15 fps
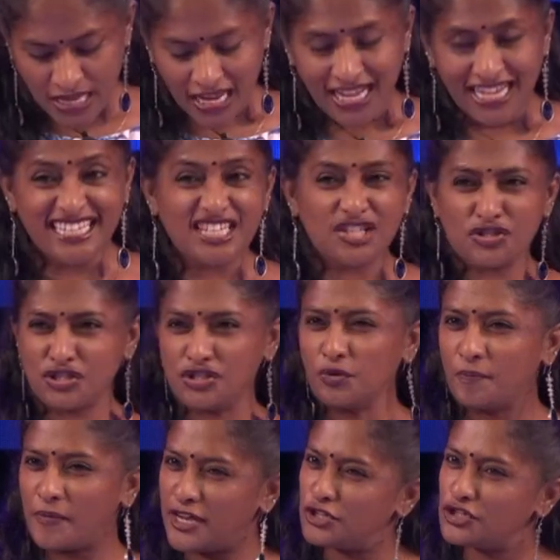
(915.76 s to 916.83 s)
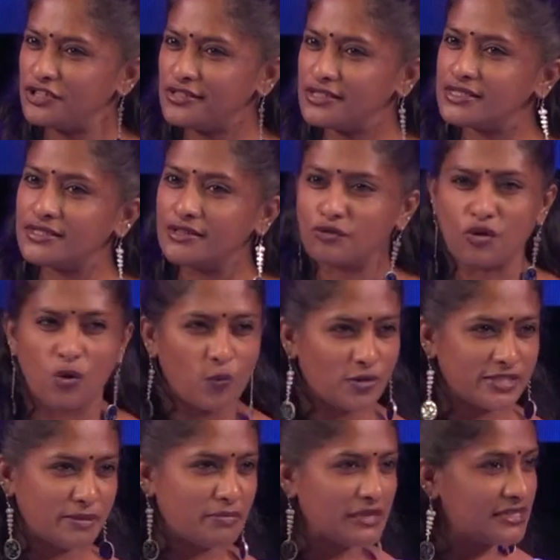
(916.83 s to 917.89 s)
It teaches you patience. Rome
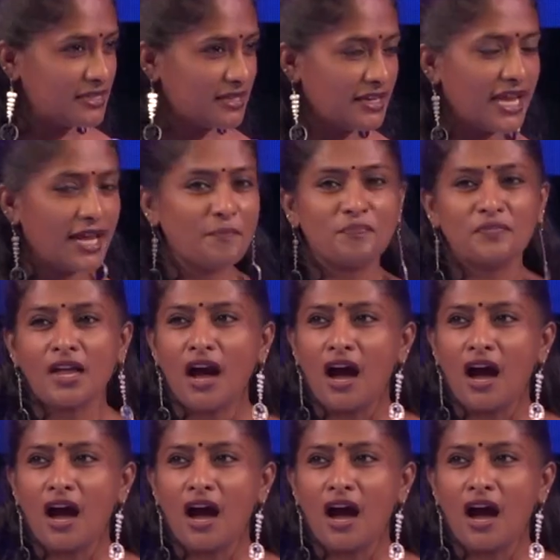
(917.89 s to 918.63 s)
wasn't built in a day.